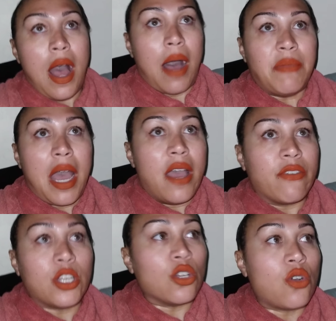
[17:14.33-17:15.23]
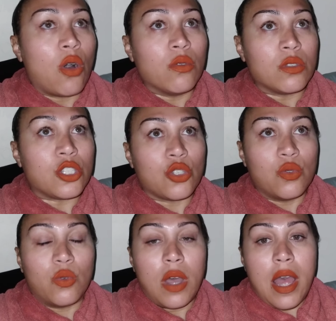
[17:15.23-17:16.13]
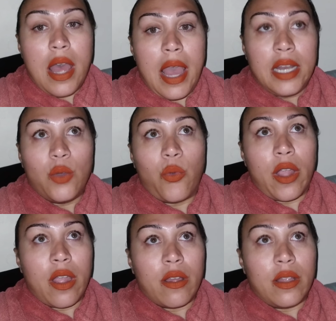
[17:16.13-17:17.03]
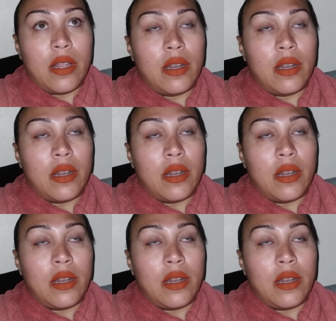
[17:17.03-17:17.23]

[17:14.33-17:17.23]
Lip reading: I'm not ever going to go to anywhere,